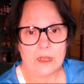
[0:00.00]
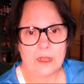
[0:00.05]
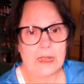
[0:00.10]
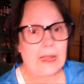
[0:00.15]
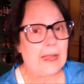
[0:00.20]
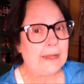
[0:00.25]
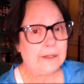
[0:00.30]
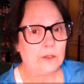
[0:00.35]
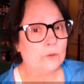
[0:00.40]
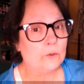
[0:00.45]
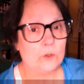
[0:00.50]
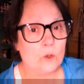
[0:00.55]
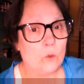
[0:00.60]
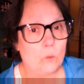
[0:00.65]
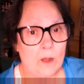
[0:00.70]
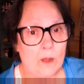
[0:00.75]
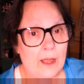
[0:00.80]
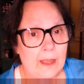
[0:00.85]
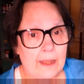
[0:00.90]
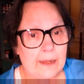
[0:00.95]
I don't know
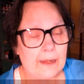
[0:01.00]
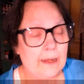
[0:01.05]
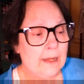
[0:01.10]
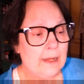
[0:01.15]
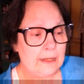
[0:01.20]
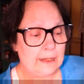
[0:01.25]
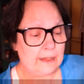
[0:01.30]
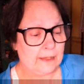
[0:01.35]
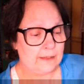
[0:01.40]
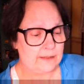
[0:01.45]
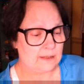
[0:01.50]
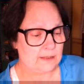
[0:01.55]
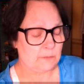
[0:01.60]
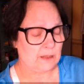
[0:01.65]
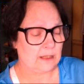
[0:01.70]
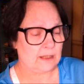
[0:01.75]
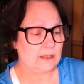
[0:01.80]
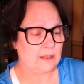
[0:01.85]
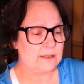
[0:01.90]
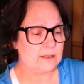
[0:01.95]
why. Is it
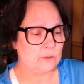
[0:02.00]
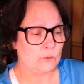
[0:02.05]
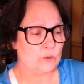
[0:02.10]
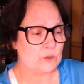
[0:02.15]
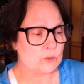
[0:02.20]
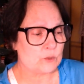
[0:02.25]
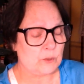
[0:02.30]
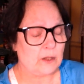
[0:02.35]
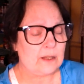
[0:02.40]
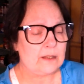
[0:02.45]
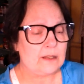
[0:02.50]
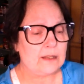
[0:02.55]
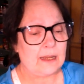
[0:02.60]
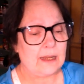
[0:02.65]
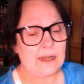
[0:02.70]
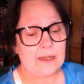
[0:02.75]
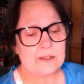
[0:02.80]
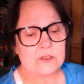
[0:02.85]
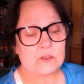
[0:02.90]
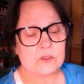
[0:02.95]
because it will spread the
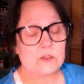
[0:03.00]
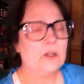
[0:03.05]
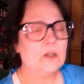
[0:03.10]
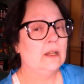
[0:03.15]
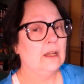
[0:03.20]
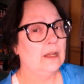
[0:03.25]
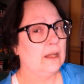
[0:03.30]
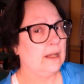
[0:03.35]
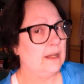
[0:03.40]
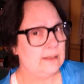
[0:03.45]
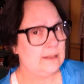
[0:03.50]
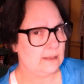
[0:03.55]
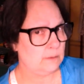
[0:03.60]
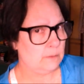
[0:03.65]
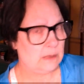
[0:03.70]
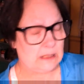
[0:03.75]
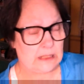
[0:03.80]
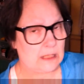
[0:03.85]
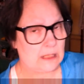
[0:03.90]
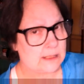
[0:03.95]
cancer? Is it
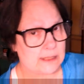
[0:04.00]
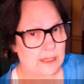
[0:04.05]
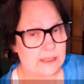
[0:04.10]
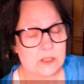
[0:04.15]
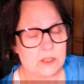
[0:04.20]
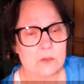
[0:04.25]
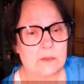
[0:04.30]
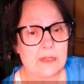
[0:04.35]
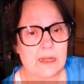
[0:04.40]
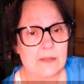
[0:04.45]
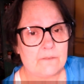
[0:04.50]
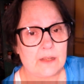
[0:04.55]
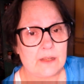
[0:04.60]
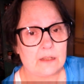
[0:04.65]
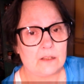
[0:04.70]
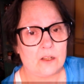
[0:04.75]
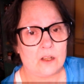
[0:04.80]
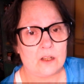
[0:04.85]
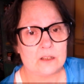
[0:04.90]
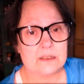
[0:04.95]
because I don't have that
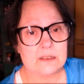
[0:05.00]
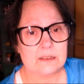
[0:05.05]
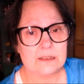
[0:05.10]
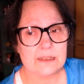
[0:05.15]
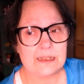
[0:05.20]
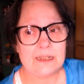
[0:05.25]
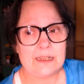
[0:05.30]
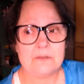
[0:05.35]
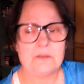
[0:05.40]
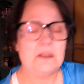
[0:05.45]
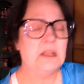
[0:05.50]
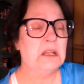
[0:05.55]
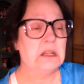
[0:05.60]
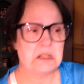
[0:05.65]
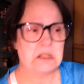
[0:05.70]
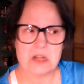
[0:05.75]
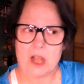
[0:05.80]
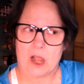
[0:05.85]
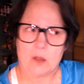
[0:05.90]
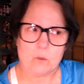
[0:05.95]
long to live?
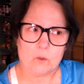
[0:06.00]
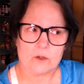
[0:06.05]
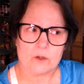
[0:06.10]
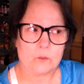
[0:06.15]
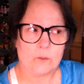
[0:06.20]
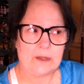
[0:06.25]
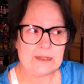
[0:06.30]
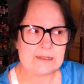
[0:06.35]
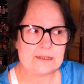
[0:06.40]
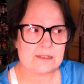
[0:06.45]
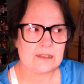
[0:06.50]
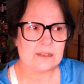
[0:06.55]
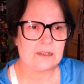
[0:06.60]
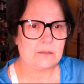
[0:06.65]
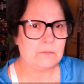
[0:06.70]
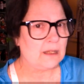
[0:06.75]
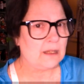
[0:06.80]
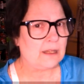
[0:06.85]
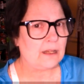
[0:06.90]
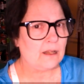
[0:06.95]
Not worth wasting the
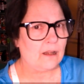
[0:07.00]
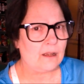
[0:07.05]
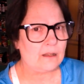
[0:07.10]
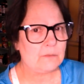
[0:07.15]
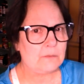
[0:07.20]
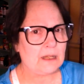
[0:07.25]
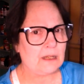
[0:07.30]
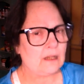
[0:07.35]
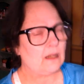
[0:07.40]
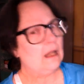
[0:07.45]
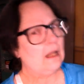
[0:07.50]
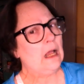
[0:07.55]
money on me?